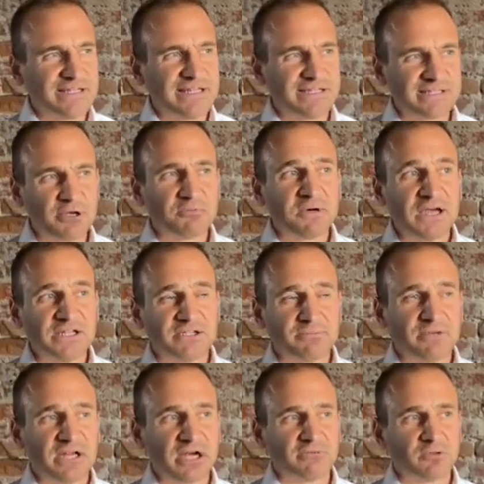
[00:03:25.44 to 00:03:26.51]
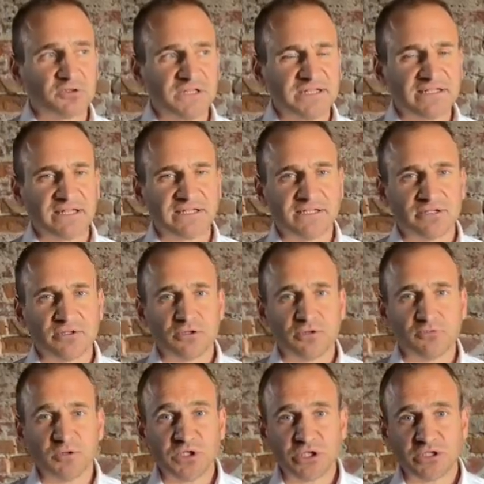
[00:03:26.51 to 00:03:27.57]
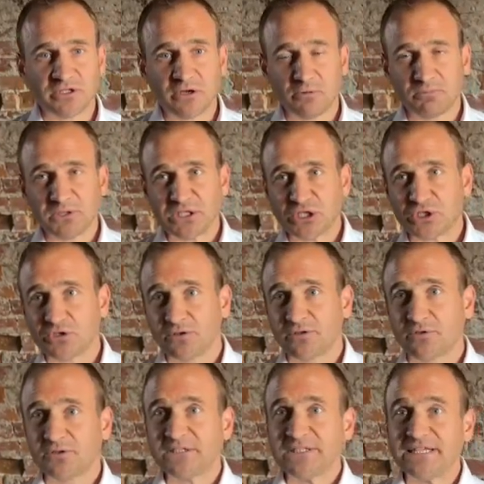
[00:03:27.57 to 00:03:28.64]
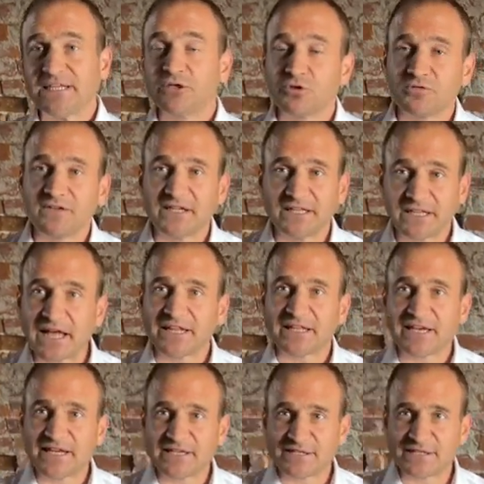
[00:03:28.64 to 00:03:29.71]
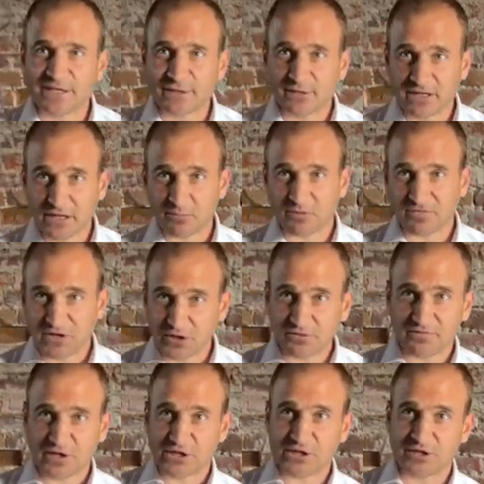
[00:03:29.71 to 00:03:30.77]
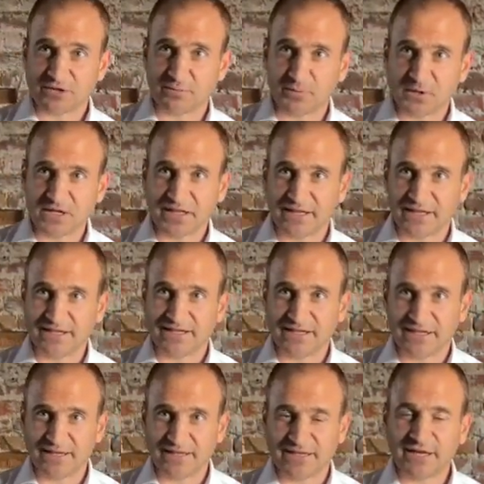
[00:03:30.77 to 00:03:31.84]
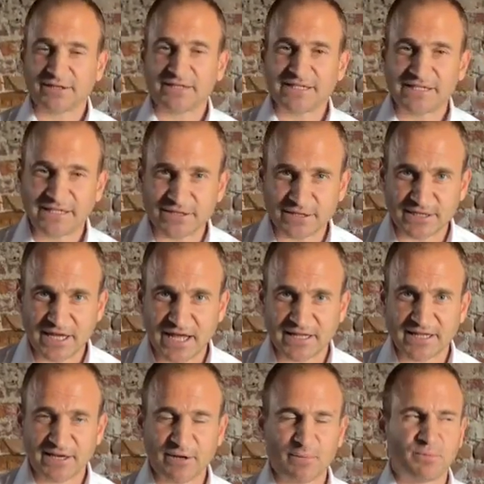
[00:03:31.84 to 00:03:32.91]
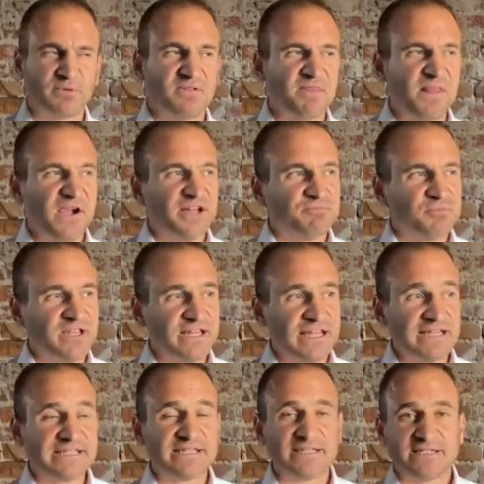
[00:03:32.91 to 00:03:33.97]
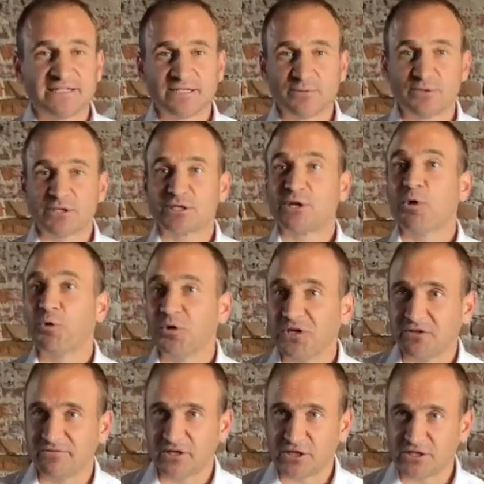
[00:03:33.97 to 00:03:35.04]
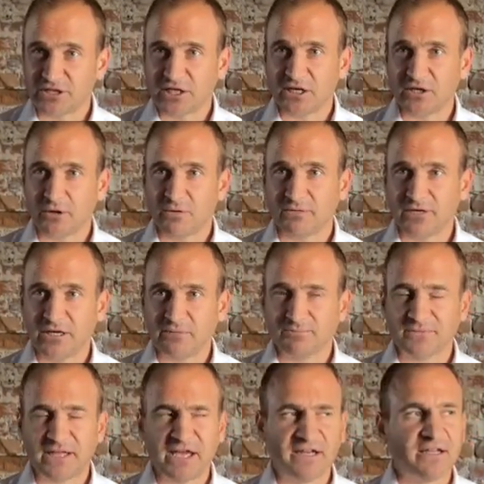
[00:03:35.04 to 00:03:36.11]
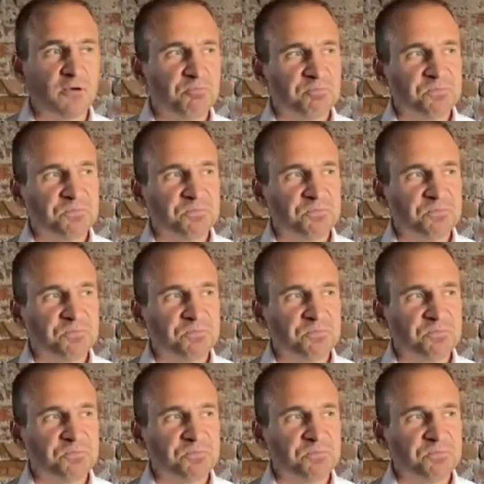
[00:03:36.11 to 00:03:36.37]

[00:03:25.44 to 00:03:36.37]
somehow it's a bit ironic that the Norwegian Competition Authority intervened in that case in the name of innovation, but that their decision ended up, in essence, to slow innovation in Norway. And